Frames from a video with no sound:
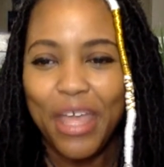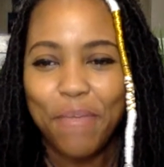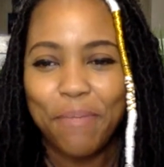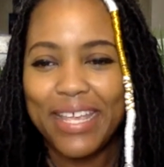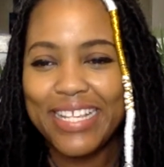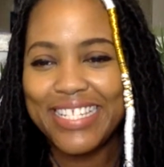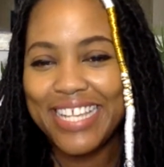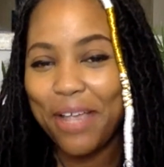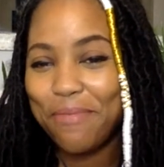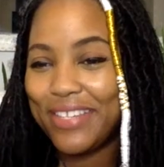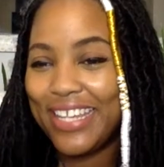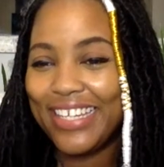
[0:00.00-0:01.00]
Peace,
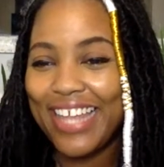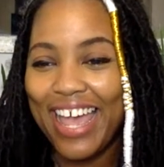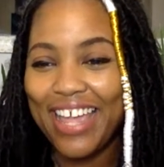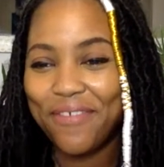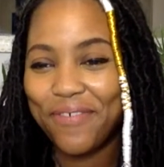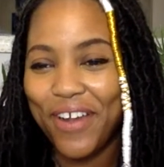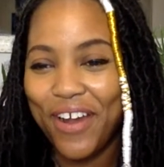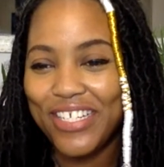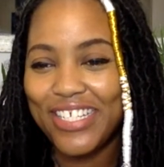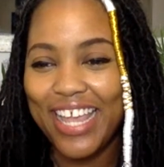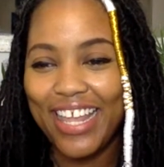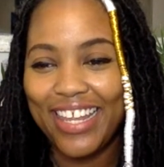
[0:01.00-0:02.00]
CMT Life.
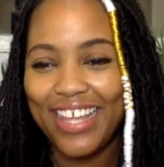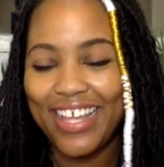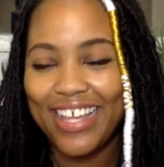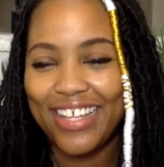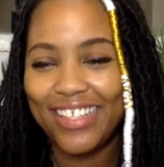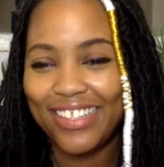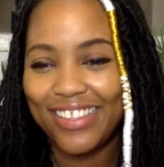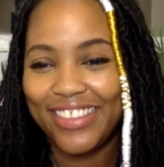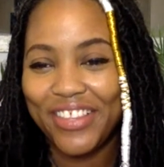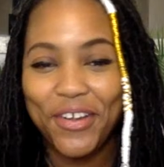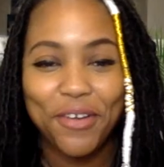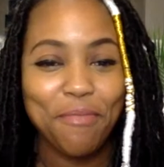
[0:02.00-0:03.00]
Karshela,
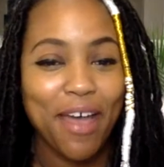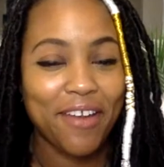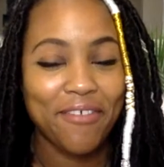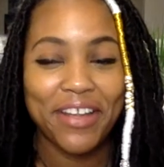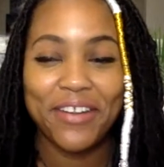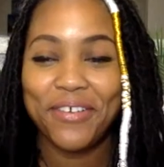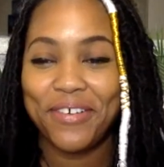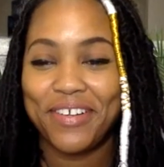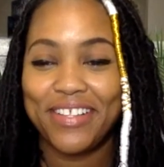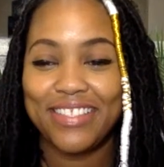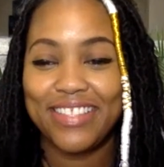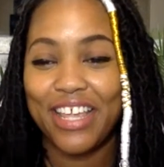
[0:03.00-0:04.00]
third moderator
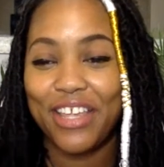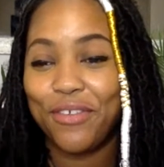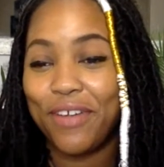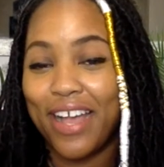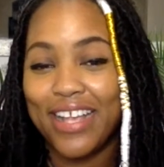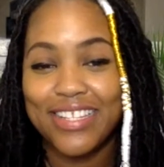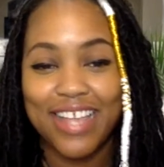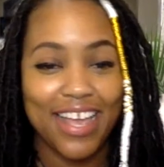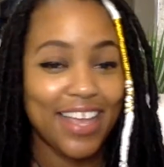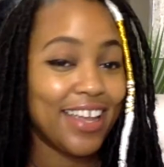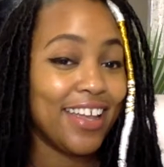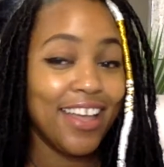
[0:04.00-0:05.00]
on. Thank you guys.
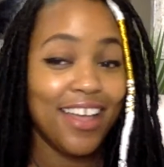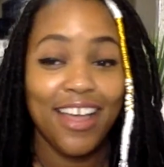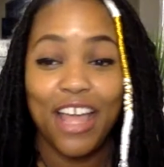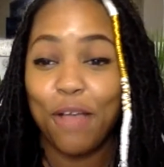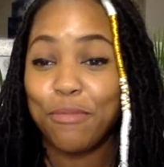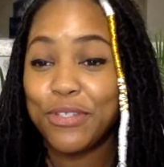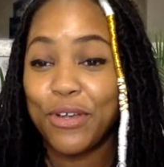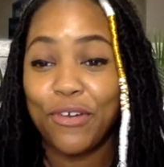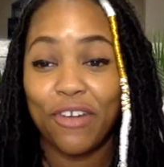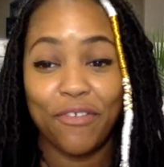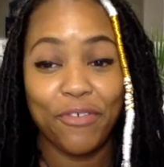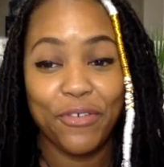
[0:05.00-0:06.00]
I am so
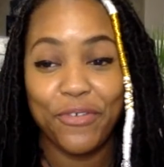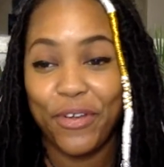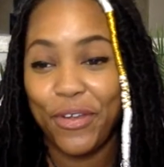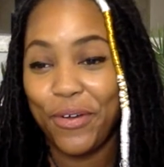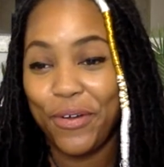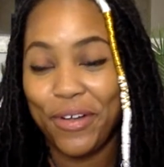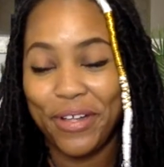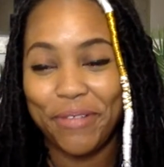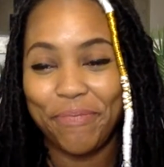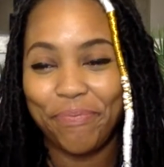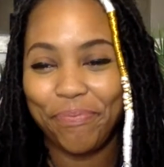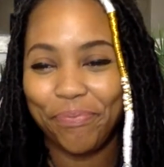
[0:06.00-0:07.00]
grateful for you all.